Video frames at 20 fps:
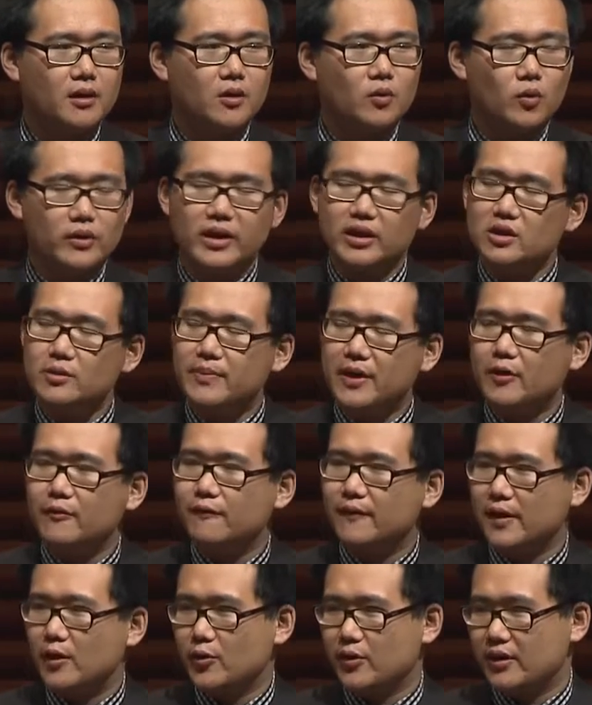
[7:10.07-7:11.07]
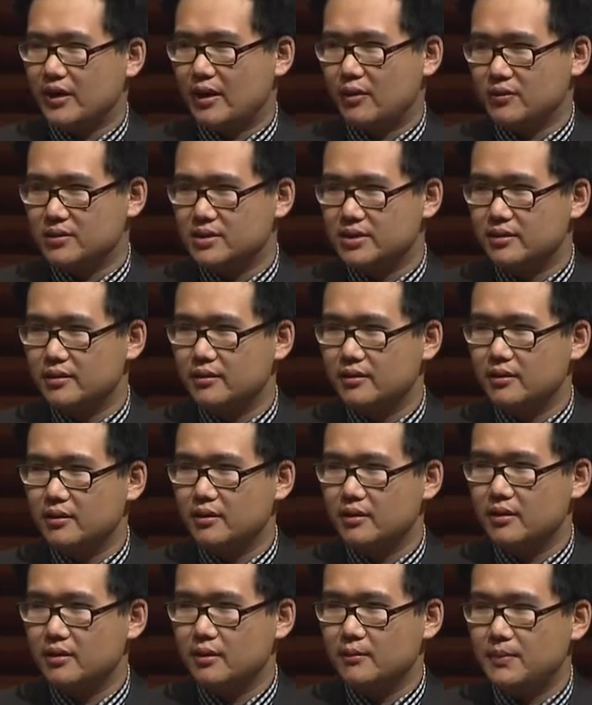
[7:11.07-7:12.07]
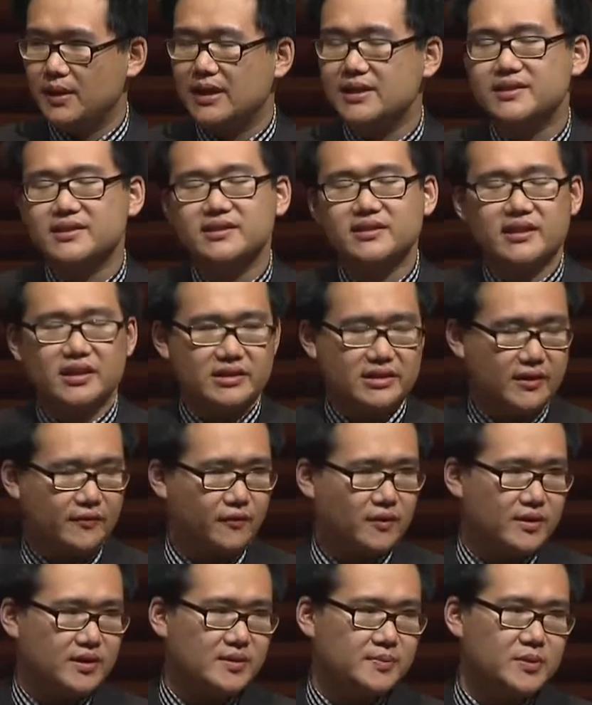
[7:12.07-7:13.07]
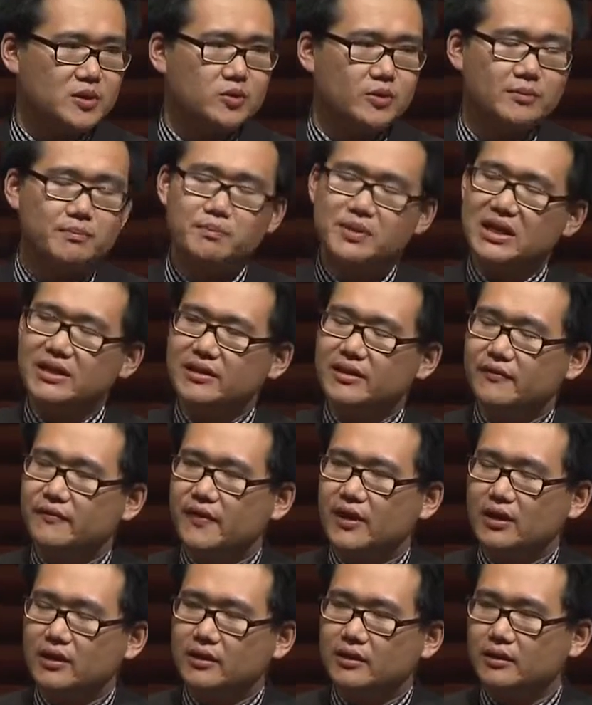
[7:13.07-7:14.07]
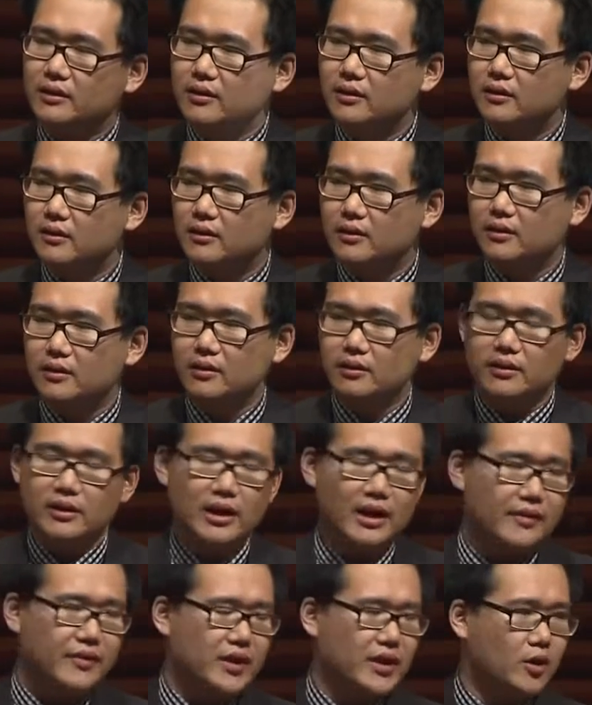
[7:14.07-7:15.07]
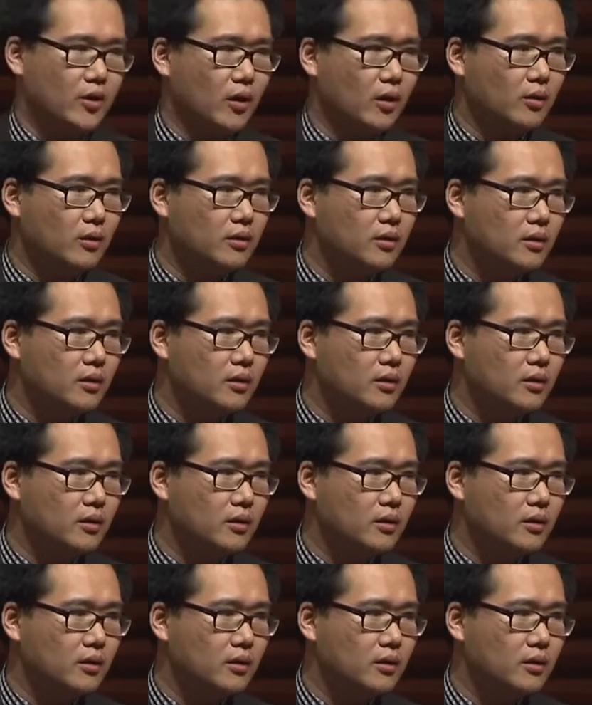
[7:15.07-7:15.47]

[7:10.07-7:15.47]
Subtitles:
Well, then you better figure it out, because it's the difference between being the villain and the hero.